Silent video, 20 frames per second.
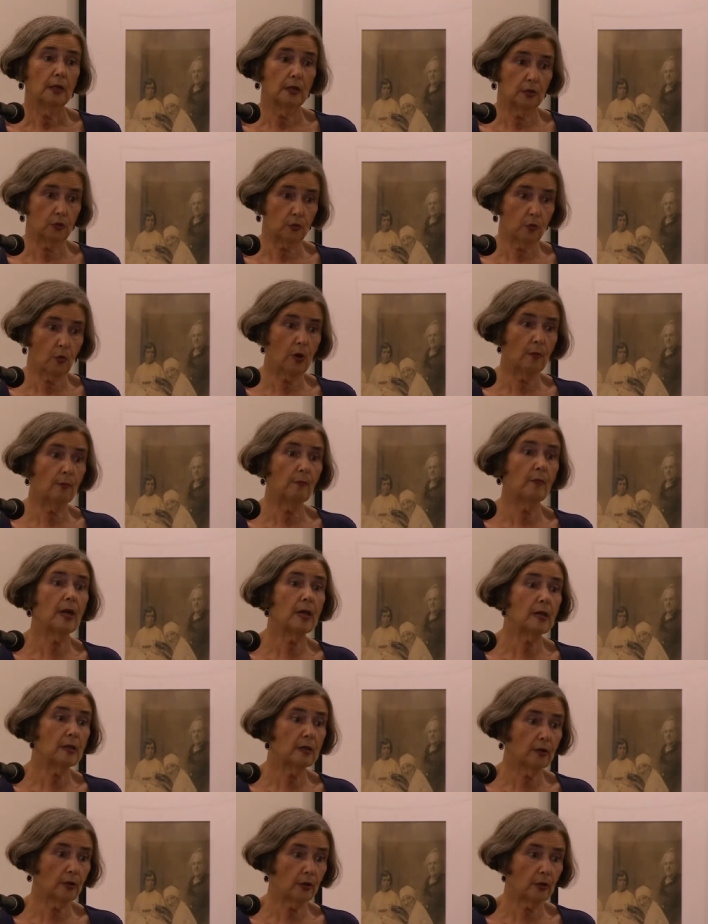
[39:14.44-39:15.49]
is what
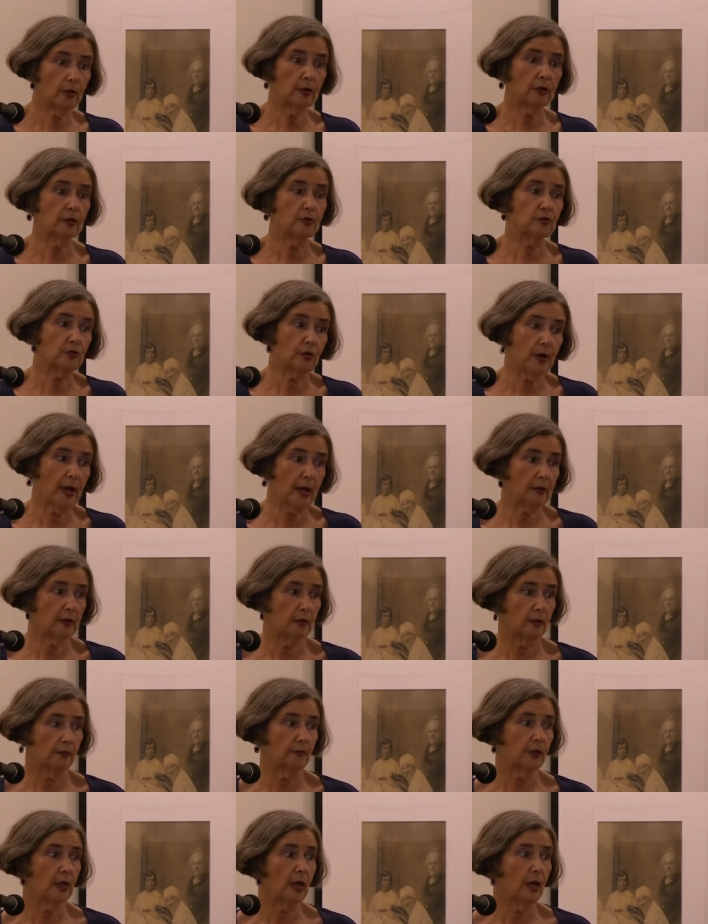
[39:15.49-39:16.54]
made her an
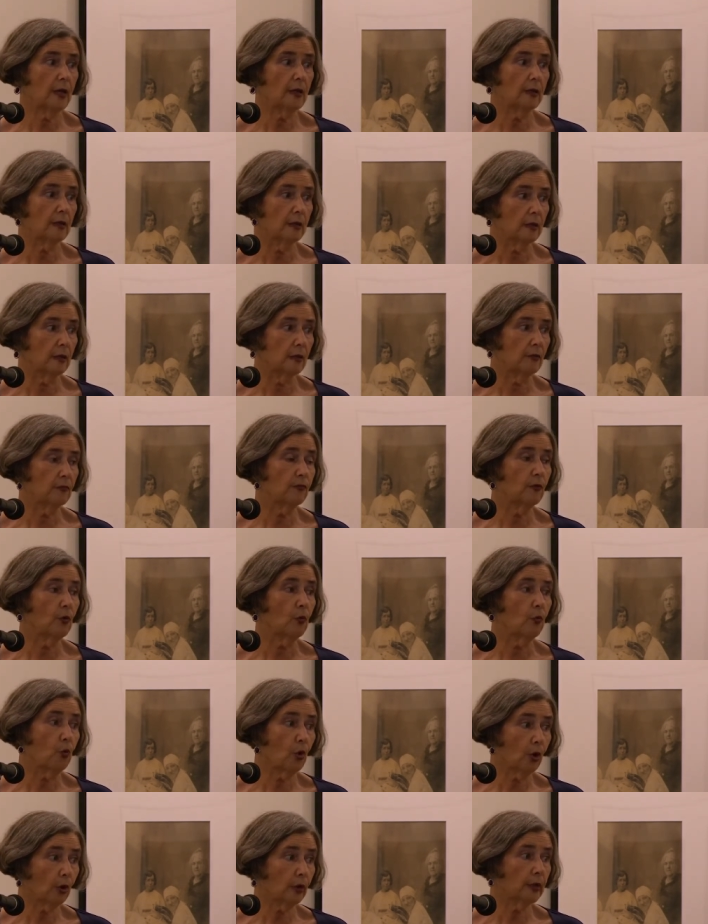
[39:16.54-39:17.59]
attractive candidate
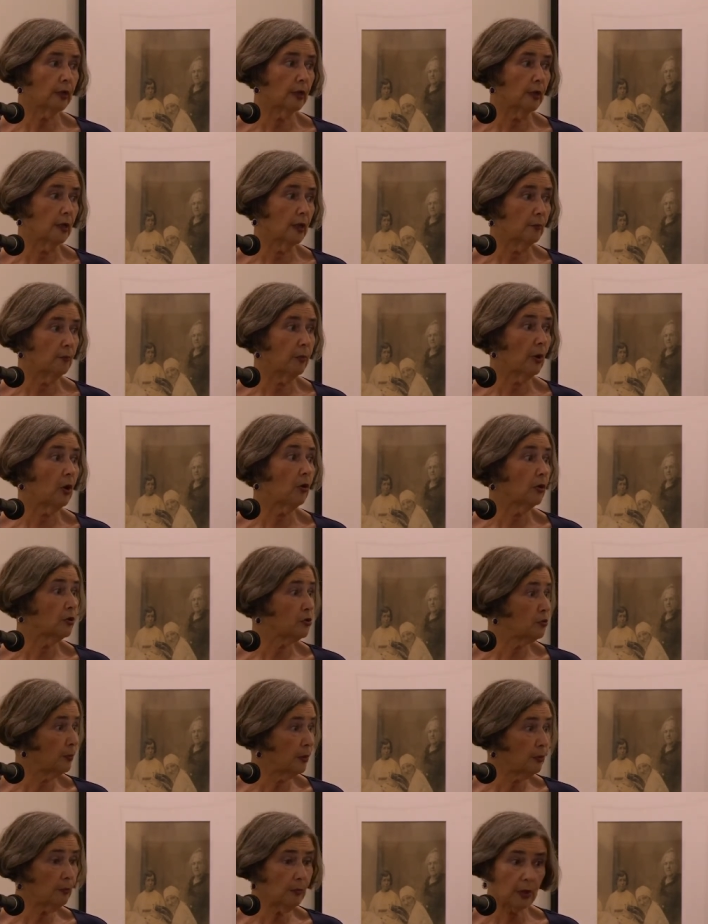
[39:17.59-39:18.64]
for working at
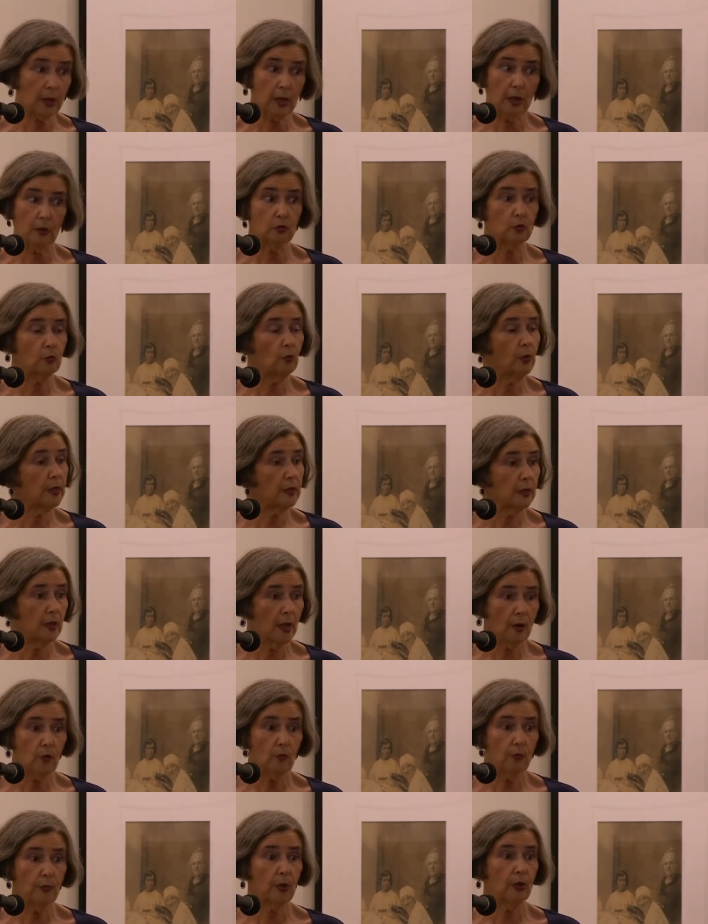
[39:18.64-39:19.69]
Parchman, because we
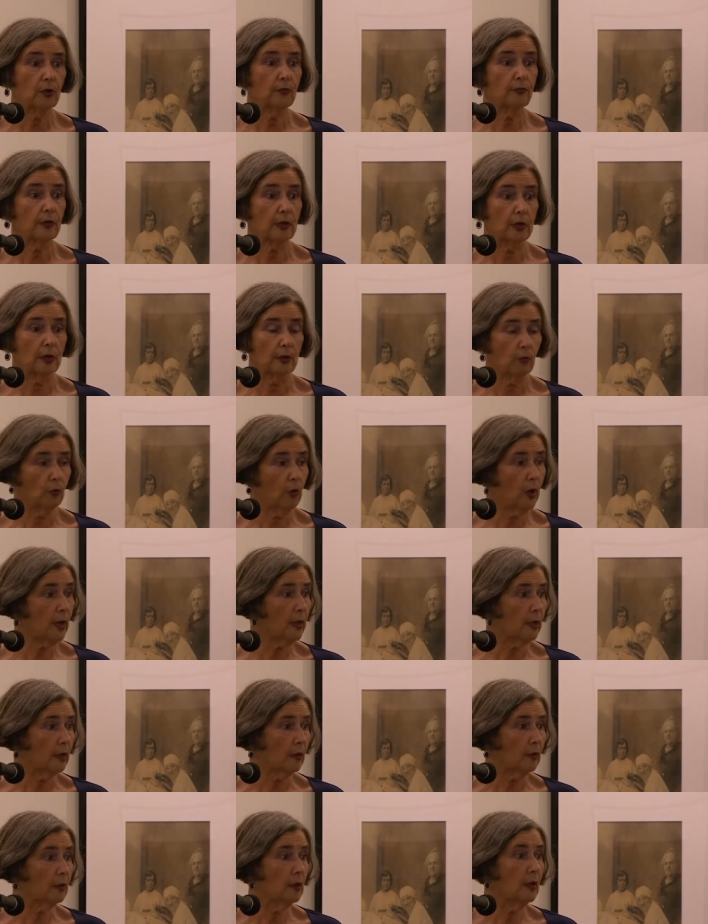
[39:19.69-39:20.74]
know perfectly
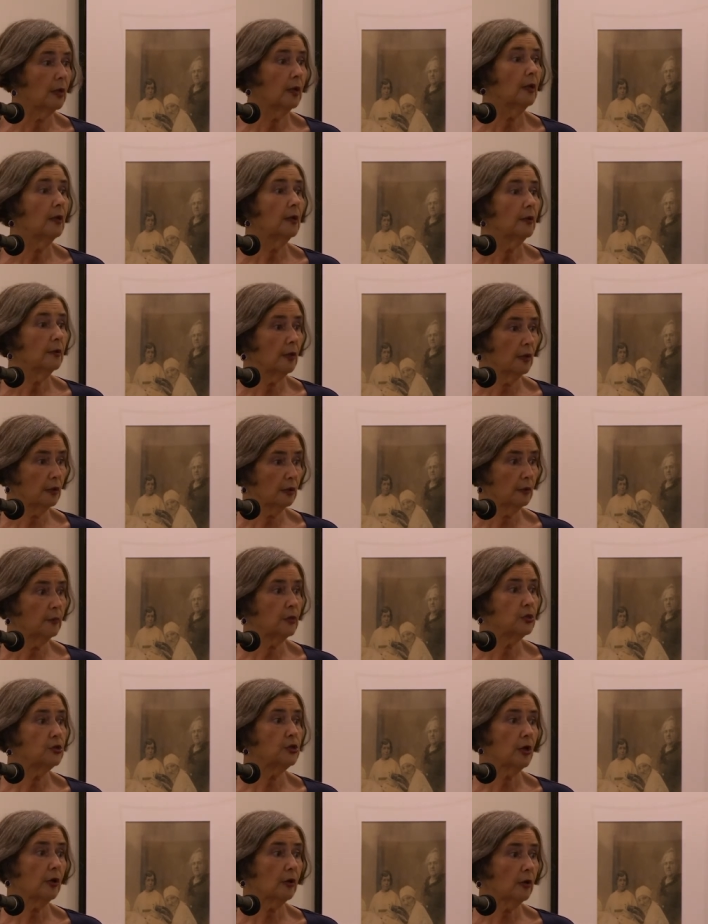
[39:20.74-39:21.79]
well that the
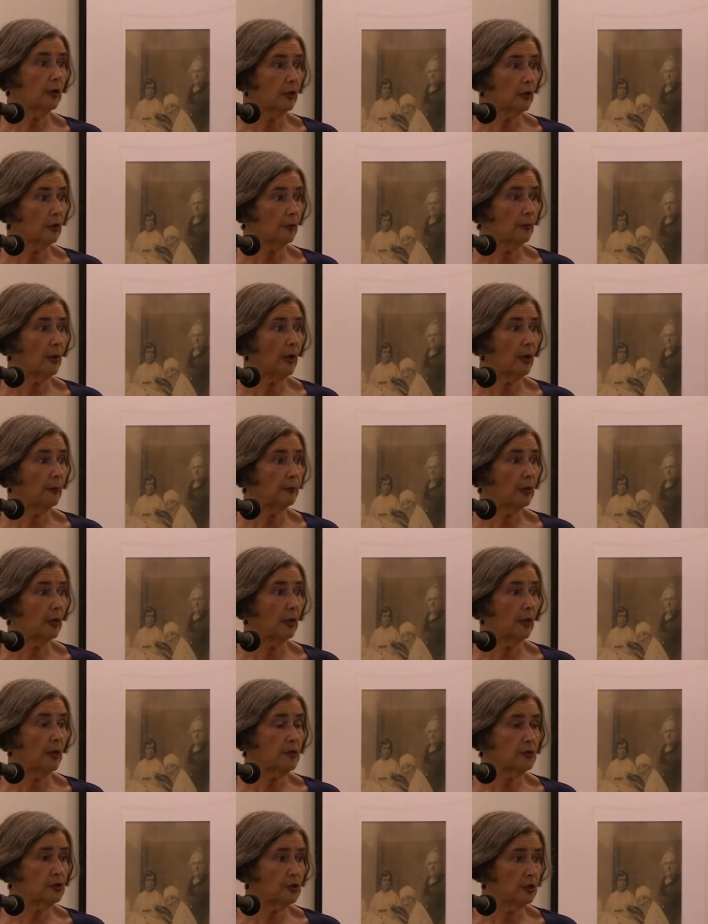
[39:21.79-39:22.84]
majority of the
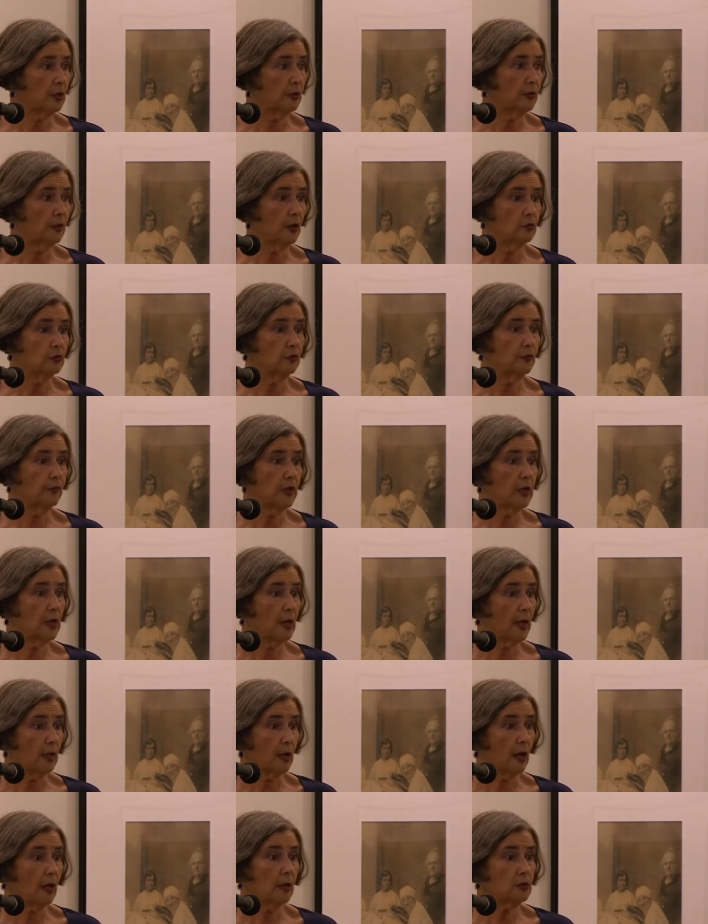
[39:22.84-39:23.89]
population at those
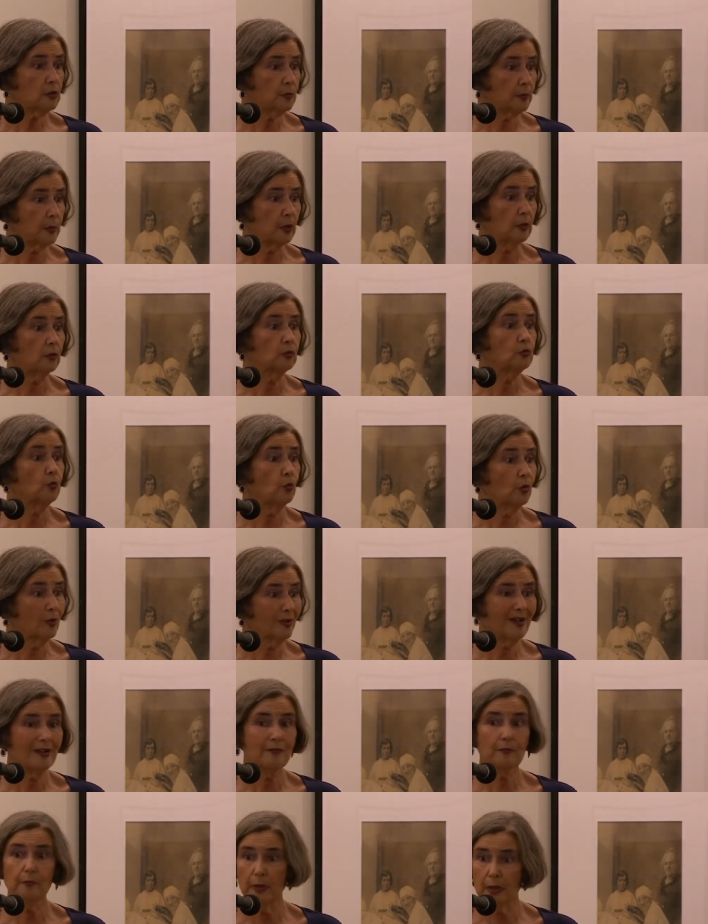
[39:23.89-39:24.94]
VA hospitals would
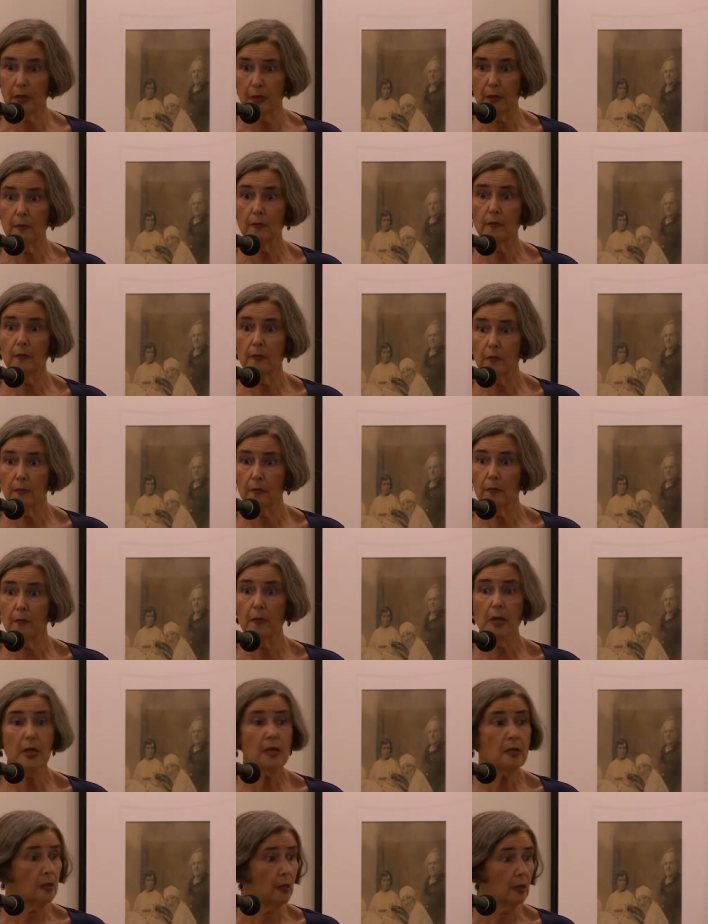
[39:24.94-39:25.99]
have been
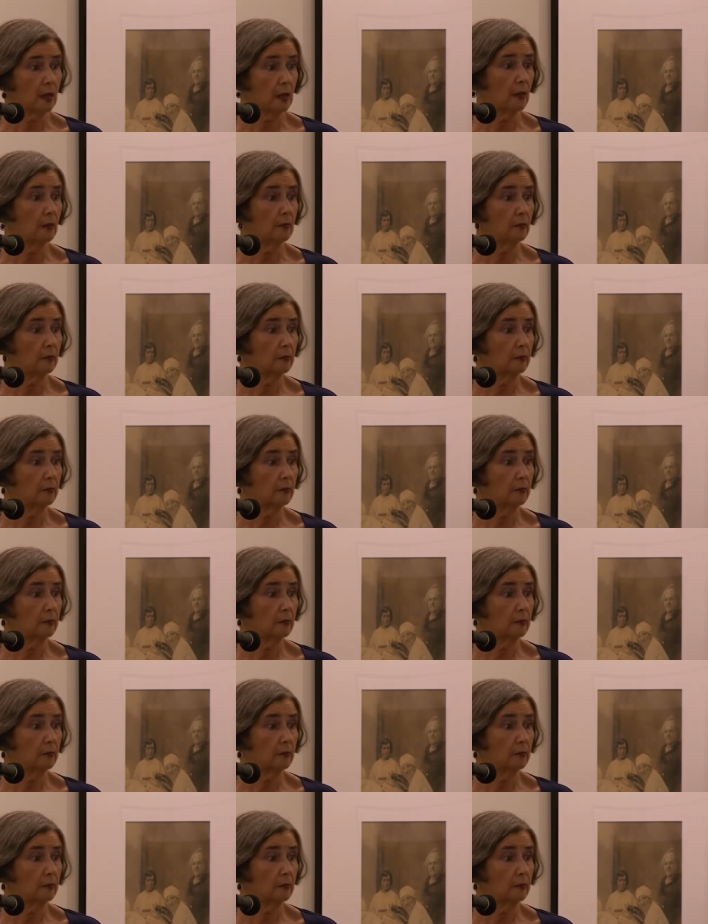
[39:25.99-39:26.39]
men,